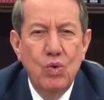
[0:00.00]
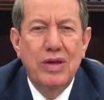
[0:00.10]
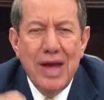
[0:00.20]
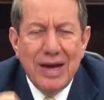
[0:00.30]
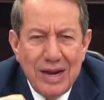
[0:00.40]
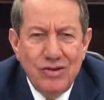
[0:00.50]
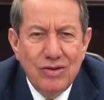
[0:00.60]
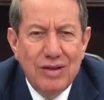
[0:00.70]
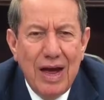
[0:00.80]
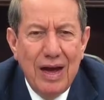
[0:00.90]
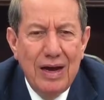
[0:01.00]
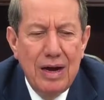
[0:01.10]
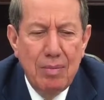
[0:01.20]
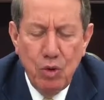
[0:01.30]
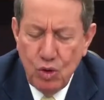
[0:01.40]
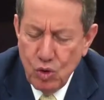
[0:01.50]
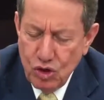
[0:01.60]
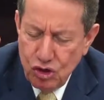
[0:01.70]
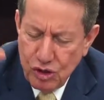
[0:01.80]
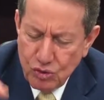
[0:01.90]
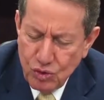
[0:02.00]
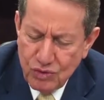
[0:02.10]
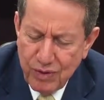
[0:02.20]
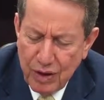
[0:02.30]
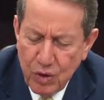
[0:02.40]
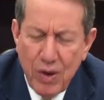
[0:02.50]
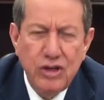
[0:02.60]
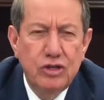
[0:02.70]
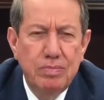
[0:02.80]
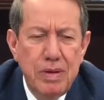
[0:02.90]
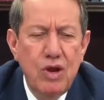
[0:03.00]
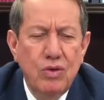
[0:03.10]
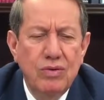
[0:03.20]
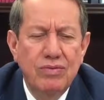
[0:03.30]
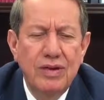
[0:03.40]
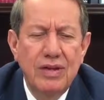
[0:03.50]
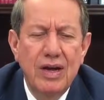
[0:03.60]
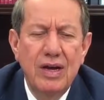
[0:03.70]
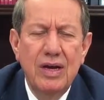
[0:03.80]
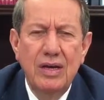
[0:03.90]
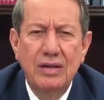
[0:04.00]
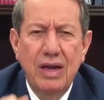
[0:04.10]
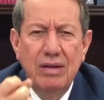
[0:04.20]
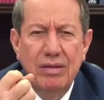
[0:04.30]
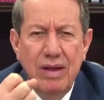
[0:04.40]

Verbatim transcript: what to believe in, because what Jesus said fills our spirit with life,